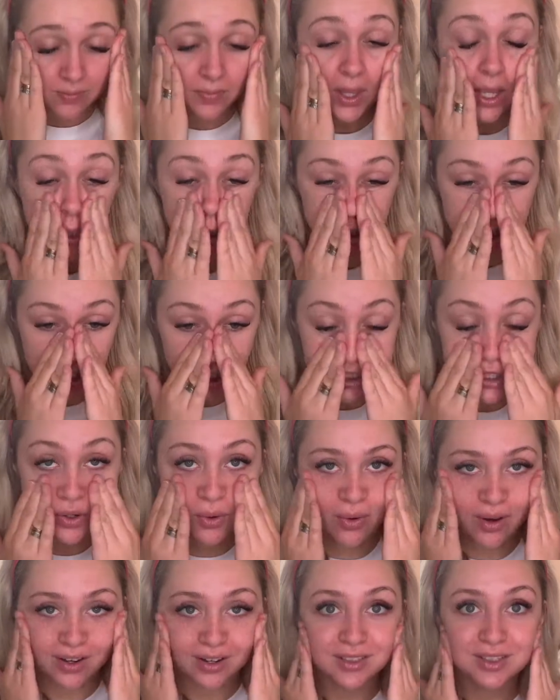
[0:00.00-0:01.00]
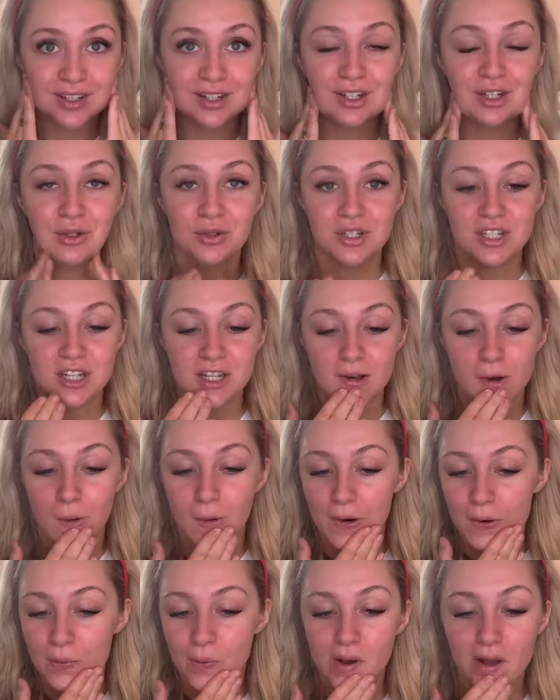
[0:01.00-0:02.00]
I just ordered the new
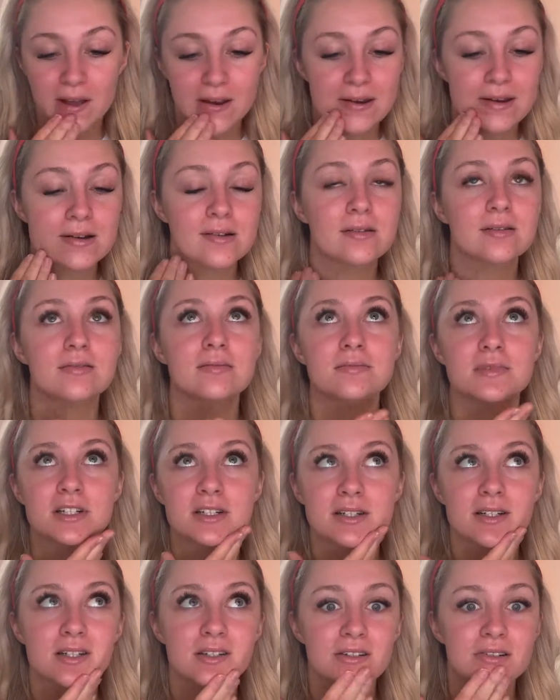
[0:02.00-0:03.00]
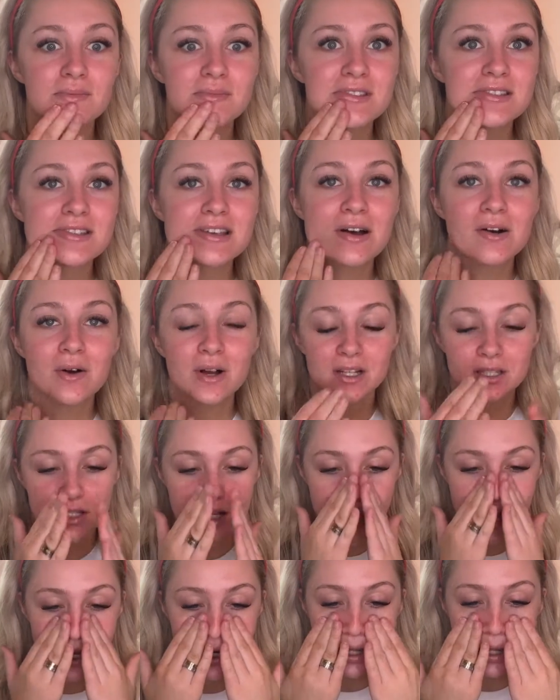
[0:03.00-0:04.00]
Dior one. Oh my gosh, I'm so
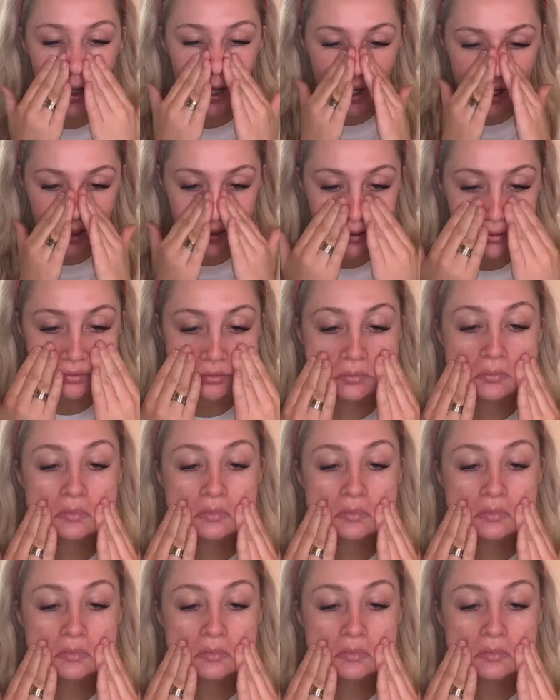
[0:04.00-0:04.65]
excited.